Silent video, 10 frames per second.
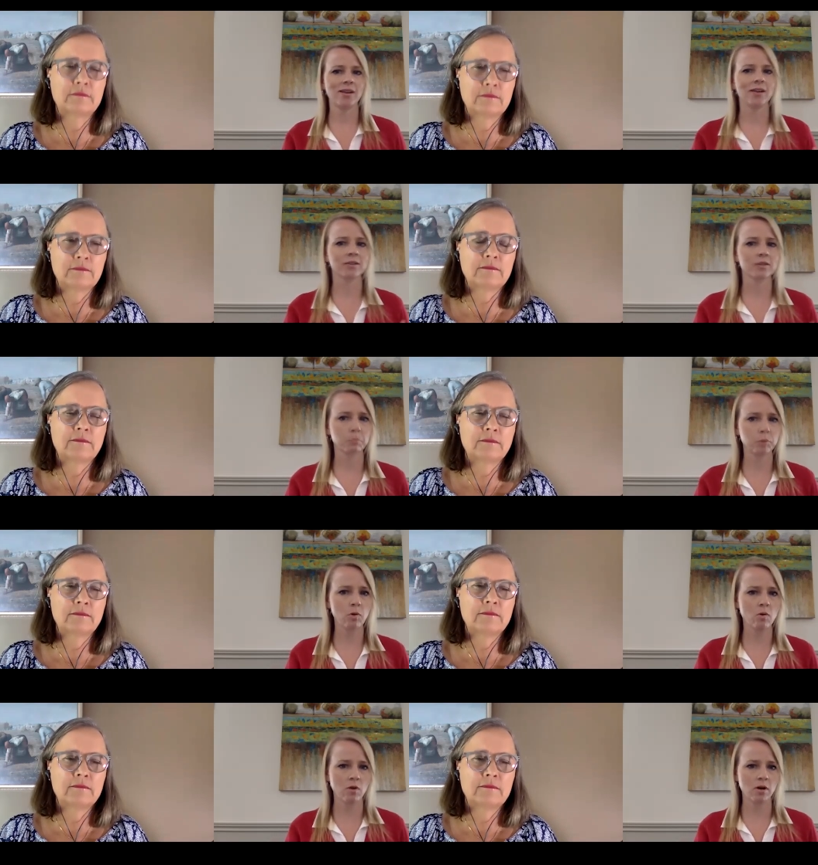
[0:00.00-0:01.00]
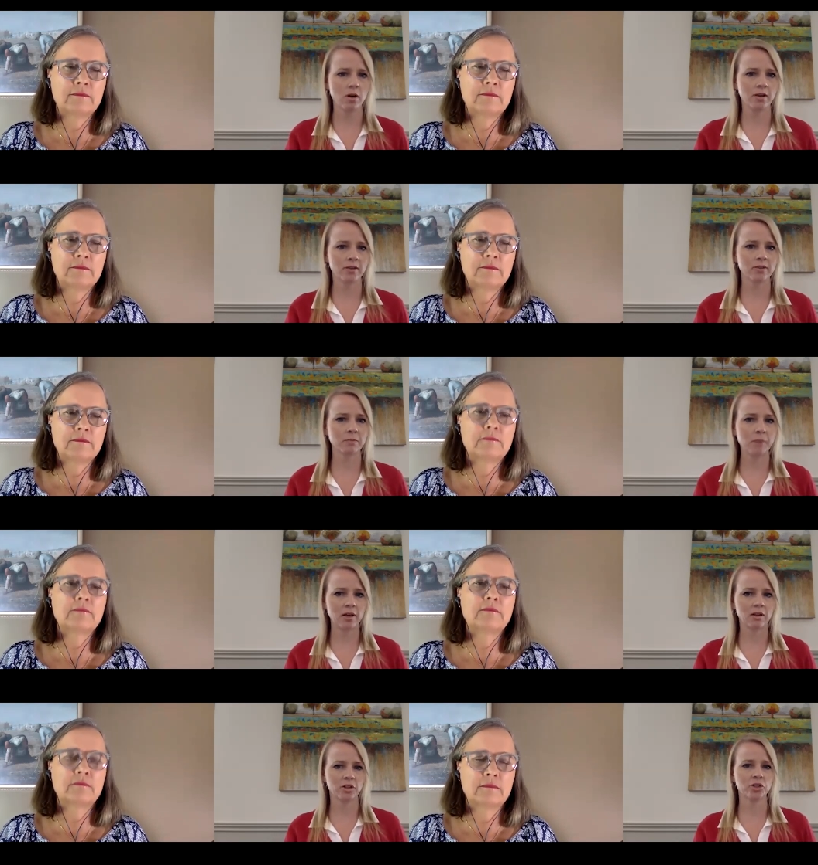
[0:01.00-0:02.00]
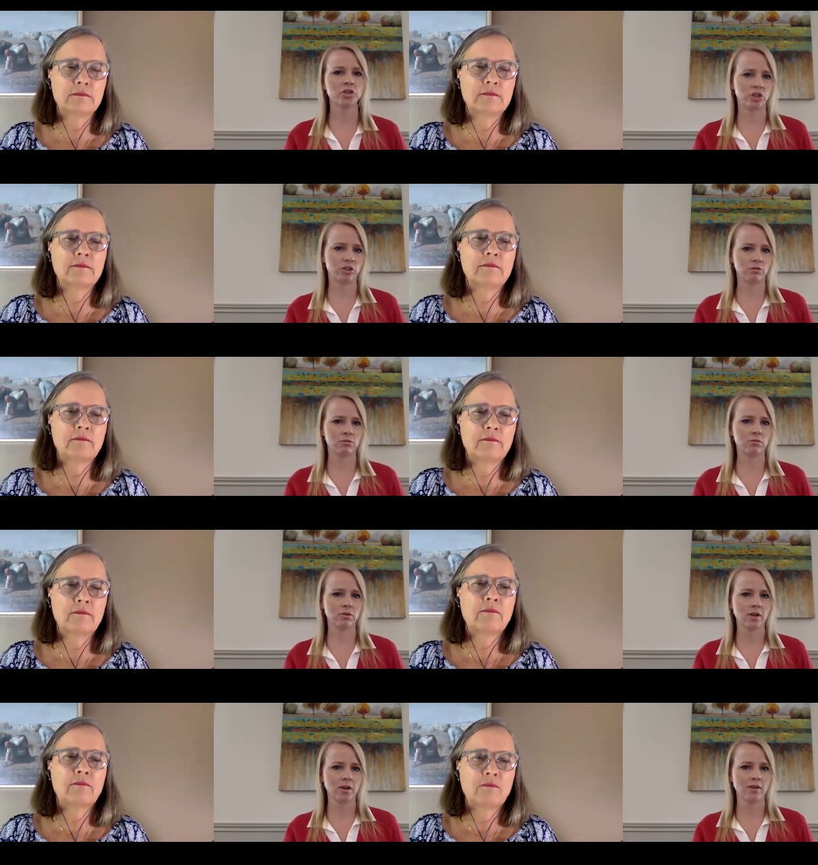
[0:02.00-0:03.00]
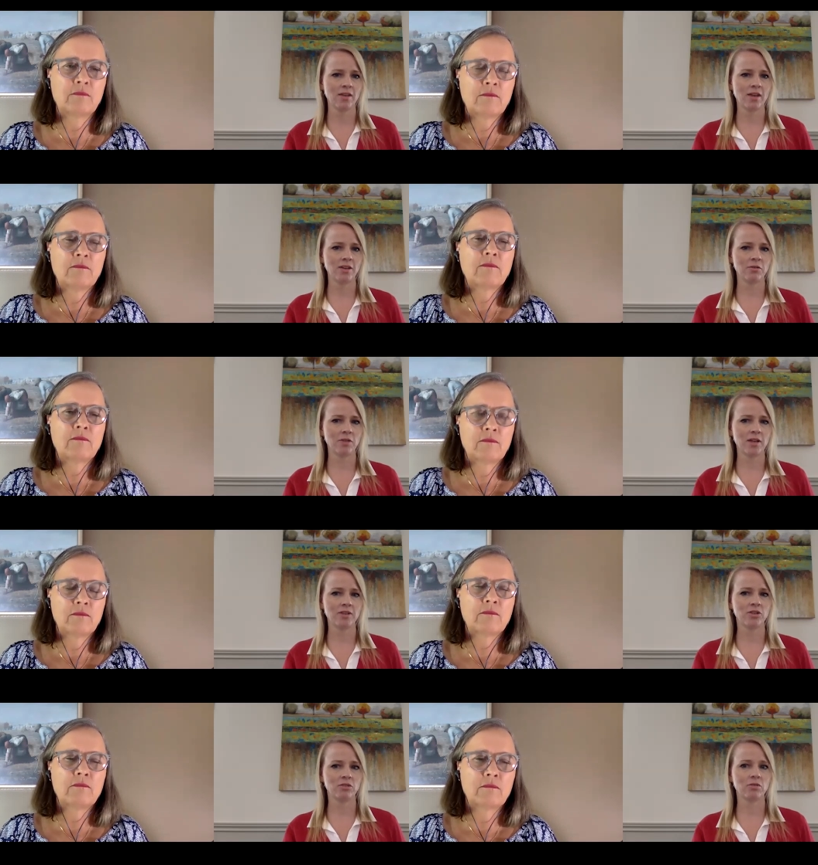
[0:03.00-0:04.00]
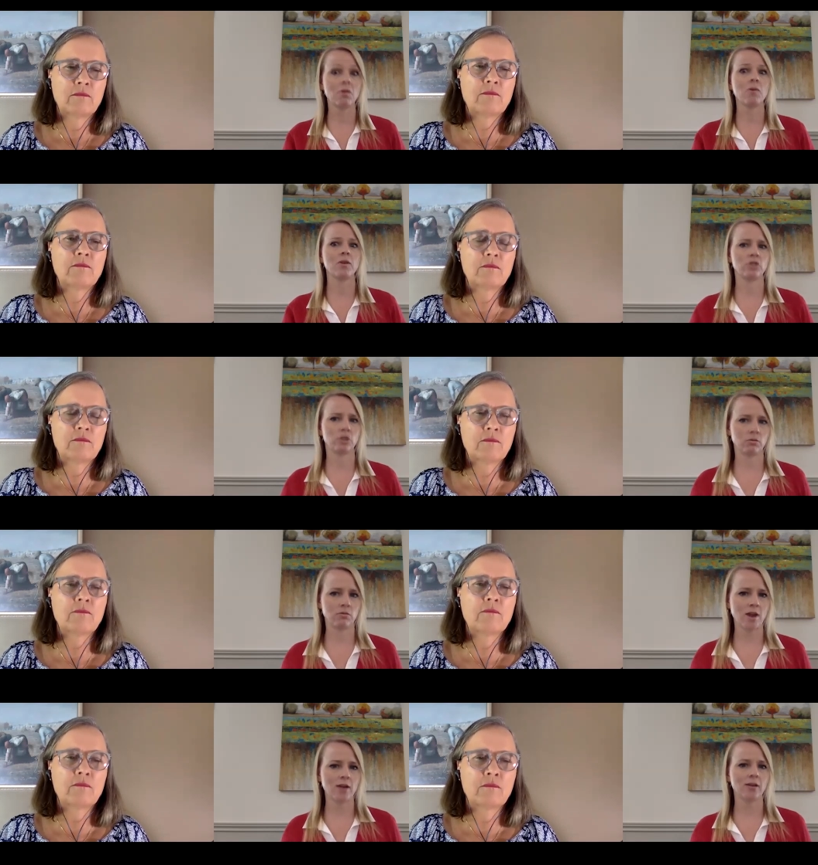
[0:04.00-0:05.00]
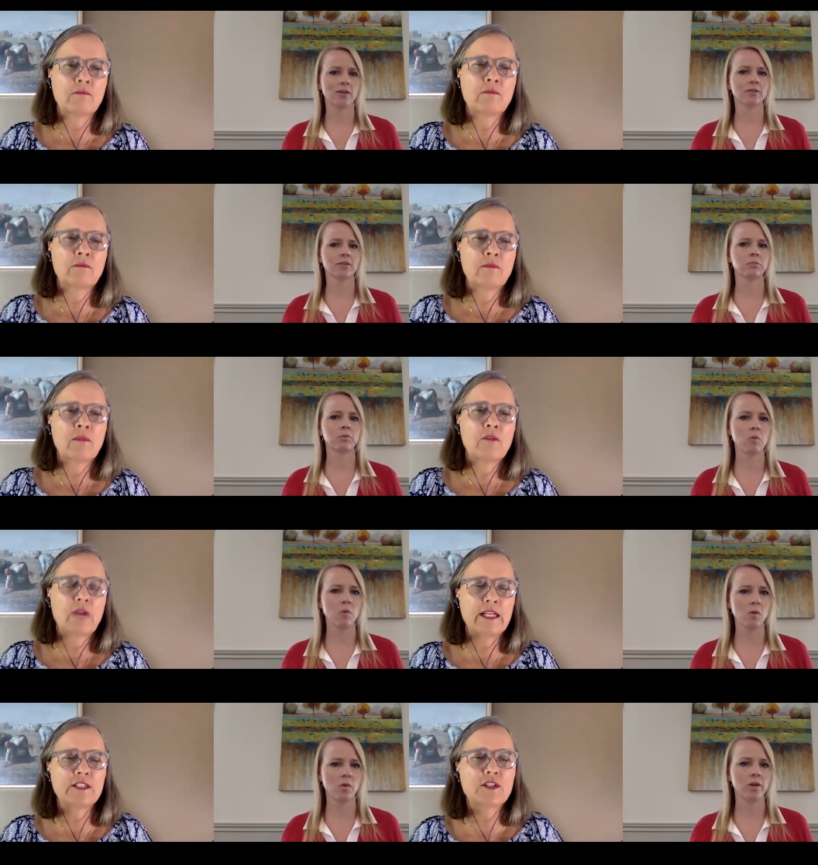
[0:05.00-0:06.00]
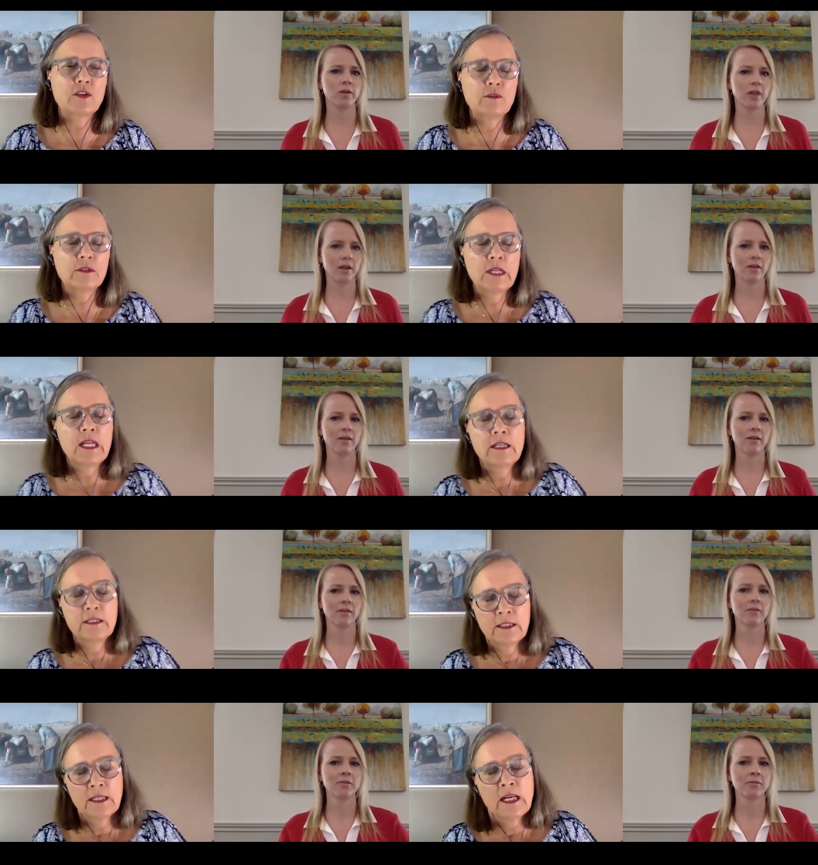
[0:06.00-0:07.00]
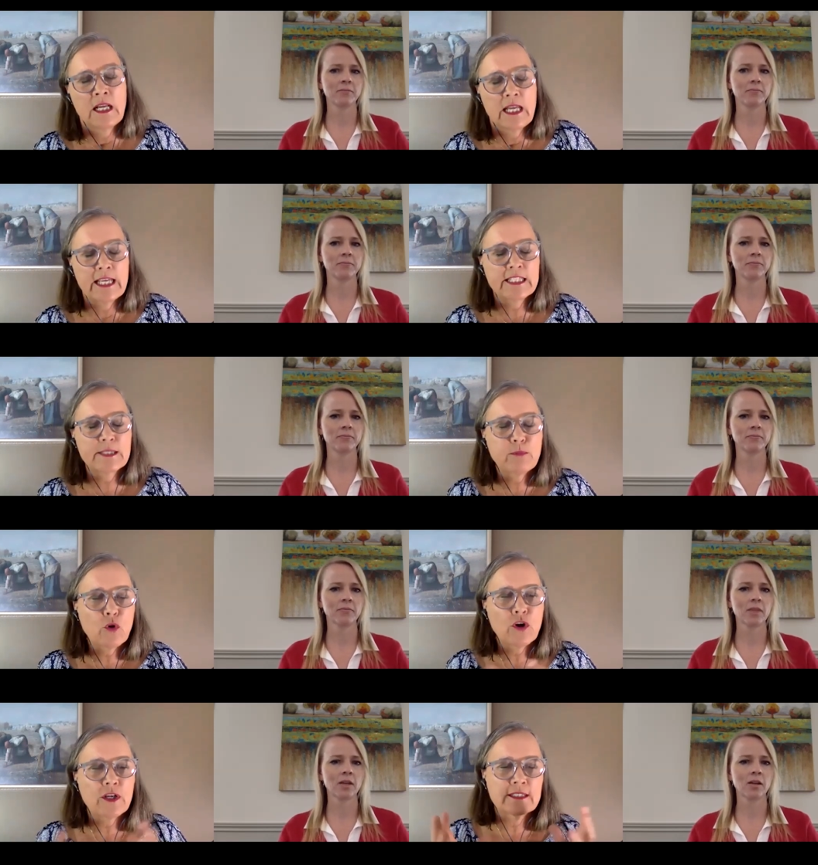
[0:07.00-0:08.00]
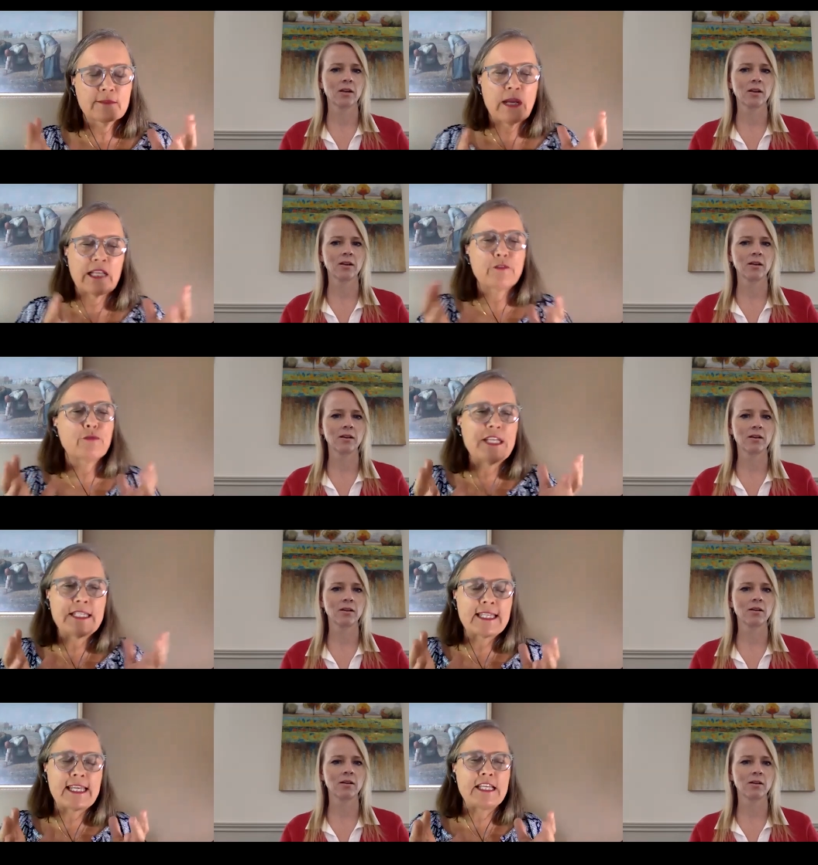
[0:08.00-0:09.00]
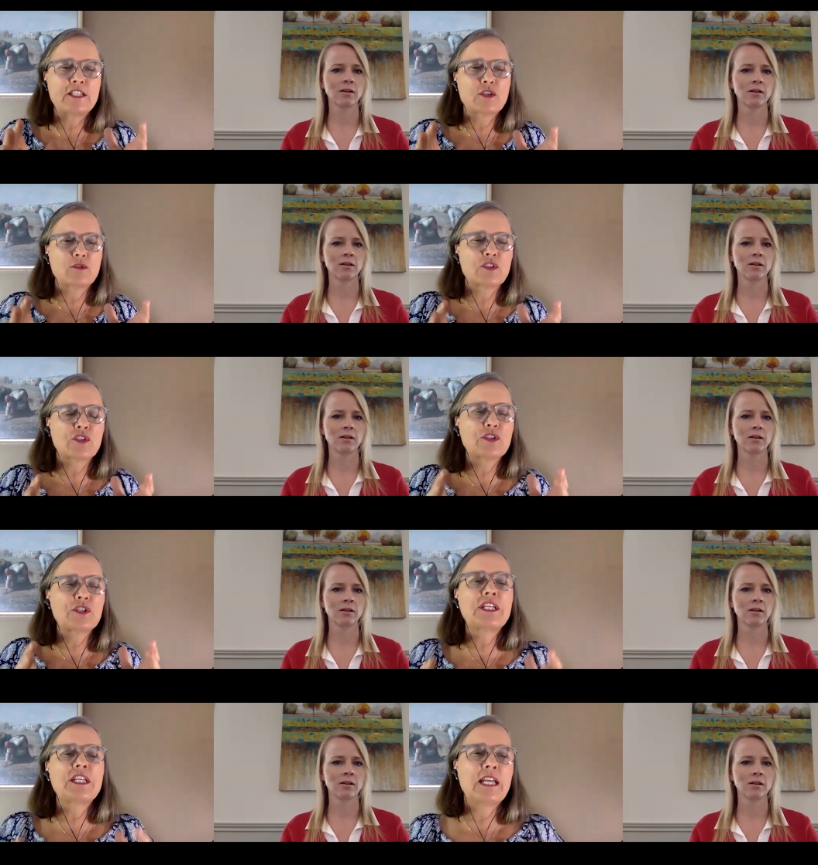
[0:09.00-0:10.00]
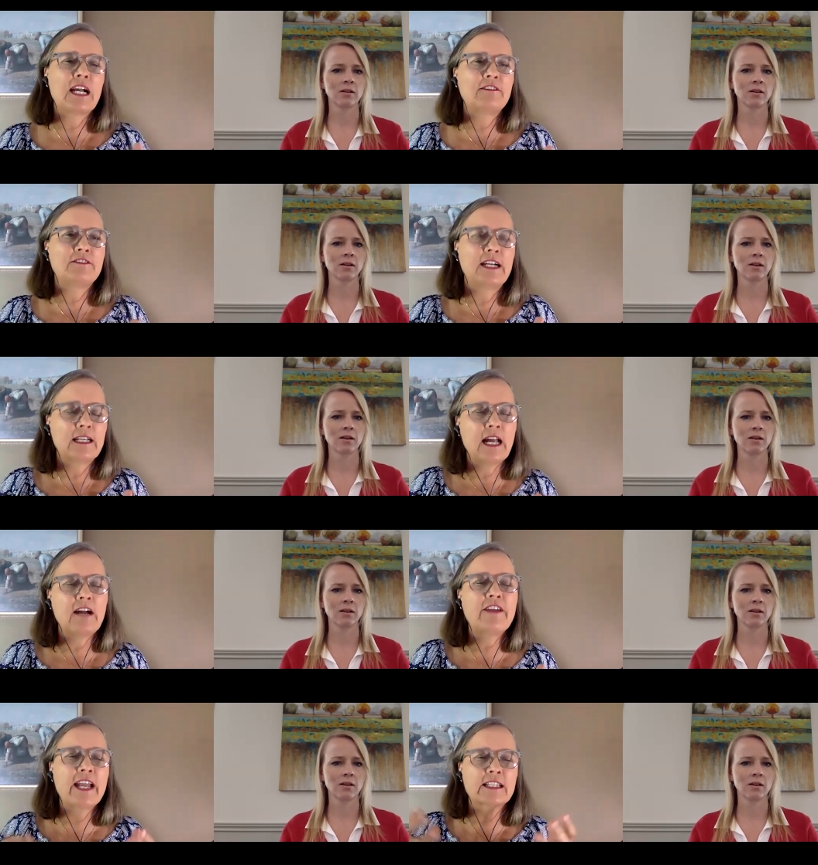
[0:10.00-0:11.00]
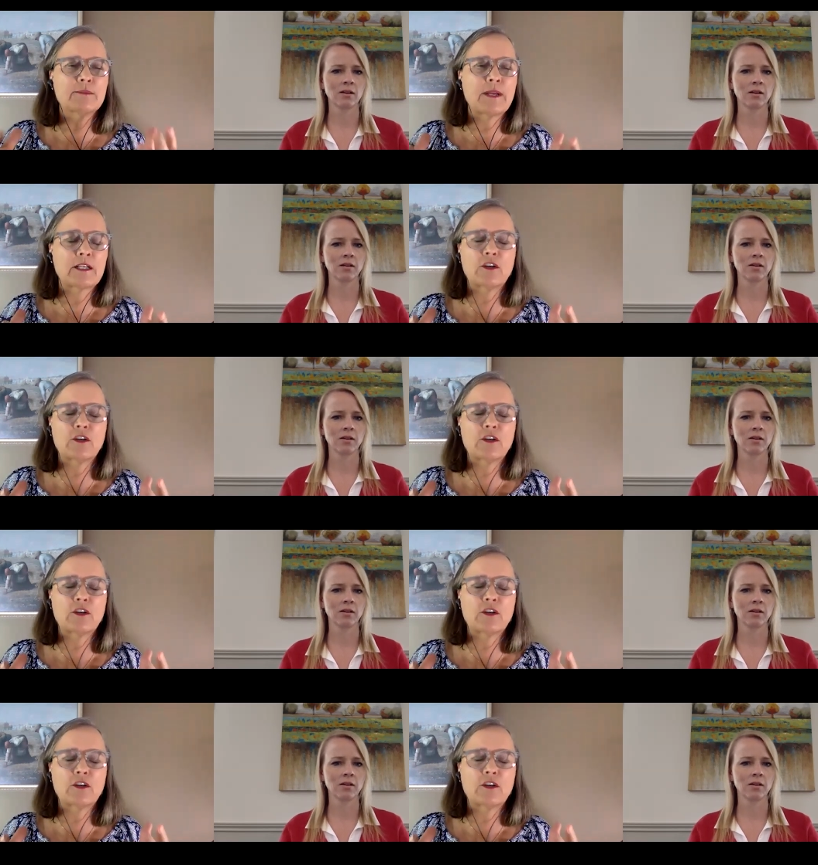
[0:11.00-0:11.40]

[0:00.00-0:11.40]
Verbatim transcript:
Speaker 1: explore is pillar two that you like to go into, right? Explore. Right,
Speaker 2: so explore is my three C's. So certainty of, of expect or